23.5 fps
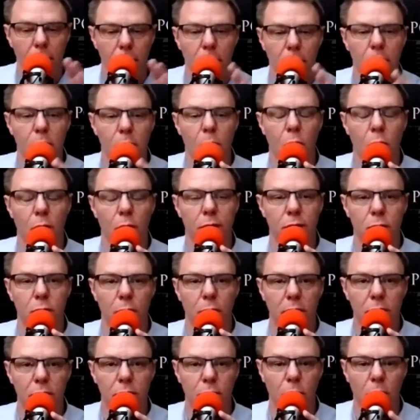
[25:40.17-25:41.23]
more
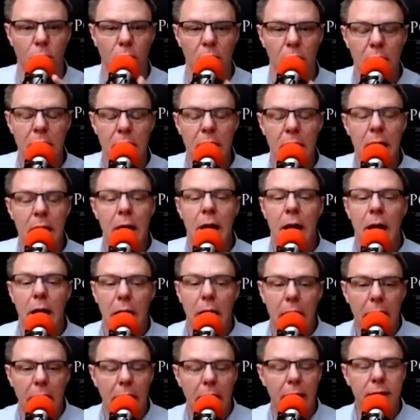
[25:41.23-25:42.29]
stressful.
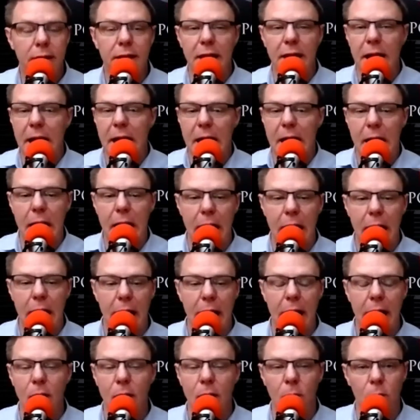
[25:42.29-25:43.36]
I
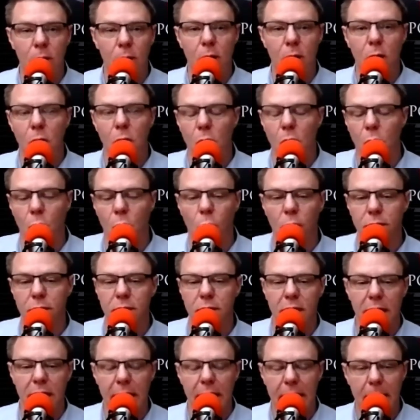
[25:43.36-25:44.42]
don't know what's going
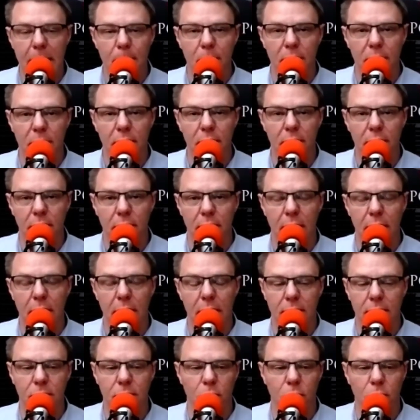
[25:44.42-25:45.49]
to happen in the
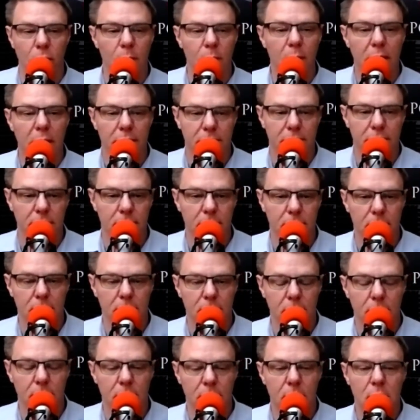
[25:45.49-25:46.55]
next 3 months.
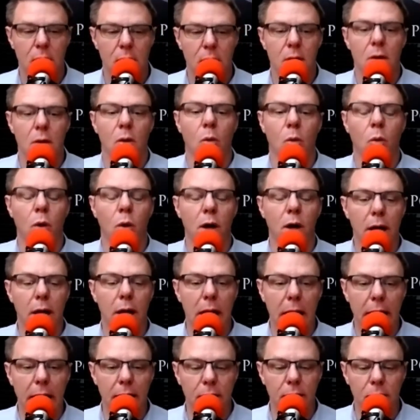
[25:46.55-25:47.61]
What
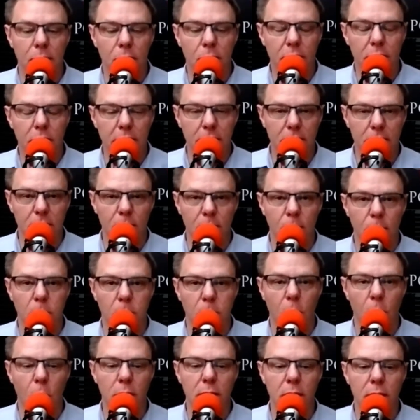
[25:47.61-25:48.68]
I do think is
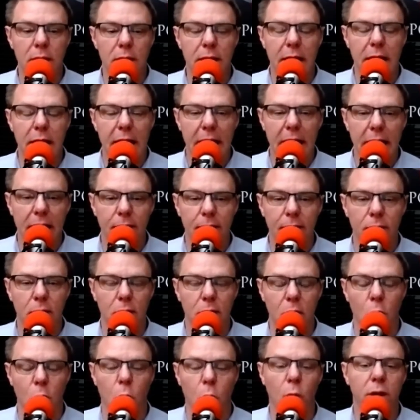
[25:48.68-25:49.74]
important to have
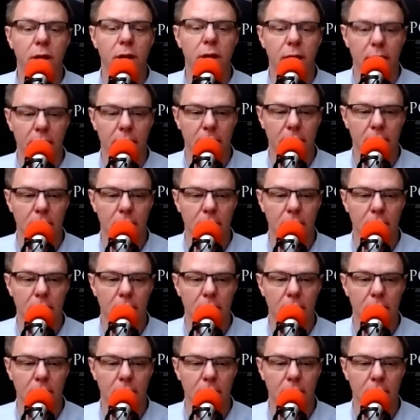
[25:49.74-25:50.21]
liquidity.